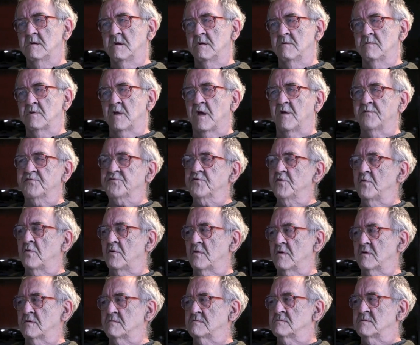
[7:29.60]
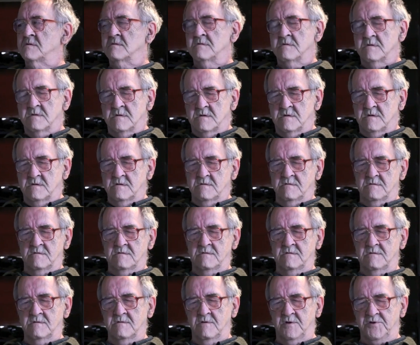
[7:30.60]
And after all,
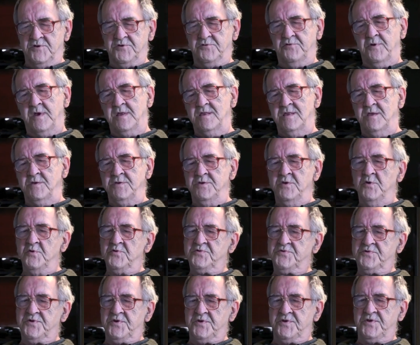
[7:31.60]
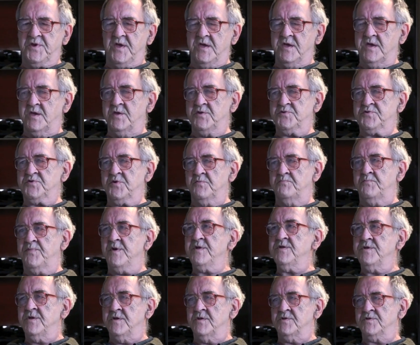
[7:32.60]
Australia used to take its
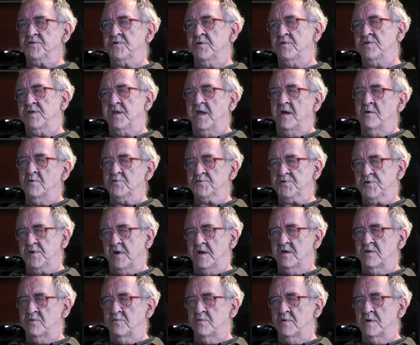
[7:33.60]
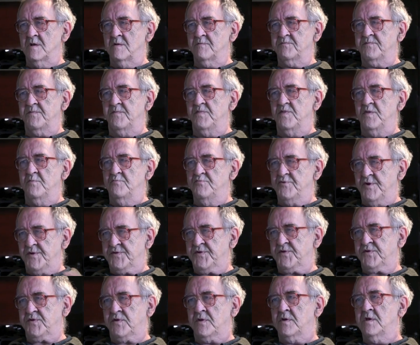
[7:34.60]
opinions on the outside world from the
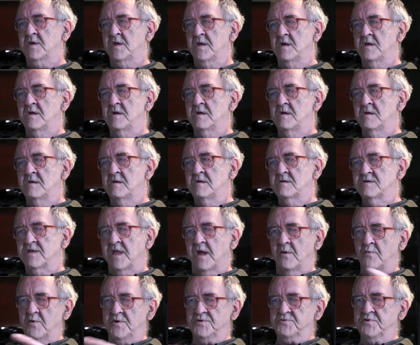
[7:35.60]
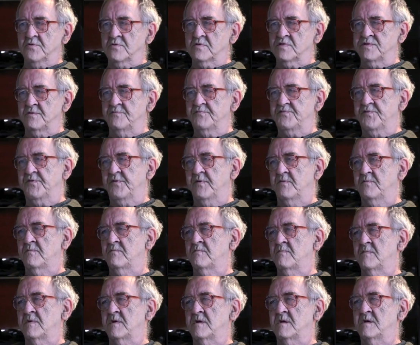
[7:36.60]
Brits. Now we took them
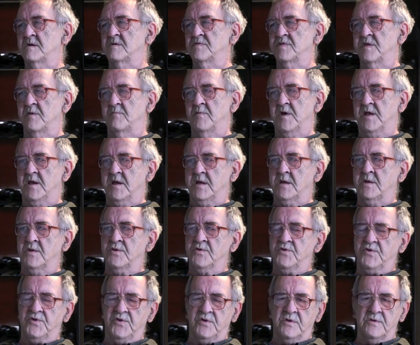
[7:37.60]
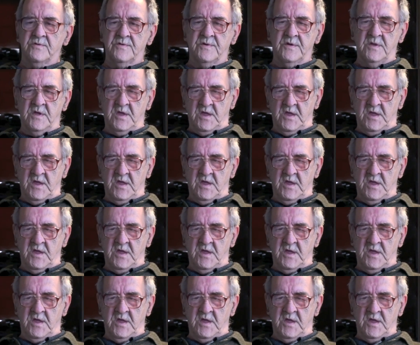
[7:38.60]
from the Americans.